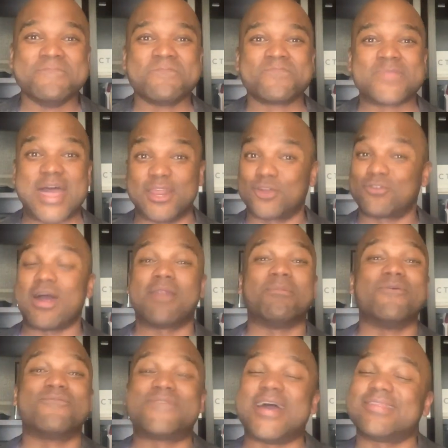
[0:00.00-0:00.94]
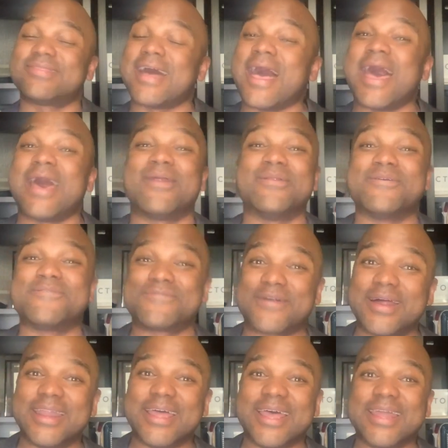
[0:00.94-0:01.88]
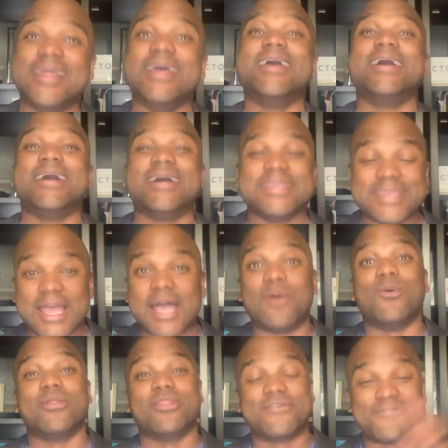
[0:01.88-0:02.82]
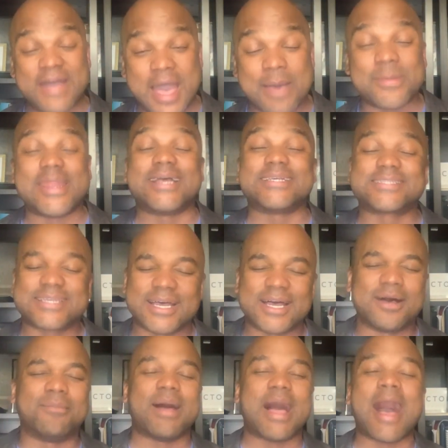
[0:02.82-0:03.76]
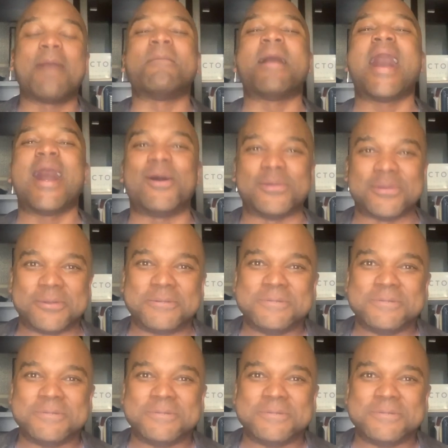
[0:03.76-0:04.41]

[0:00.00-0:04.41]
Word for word: That incredible faith I had on the front end. Yeah, well, the famine has come. I'm out.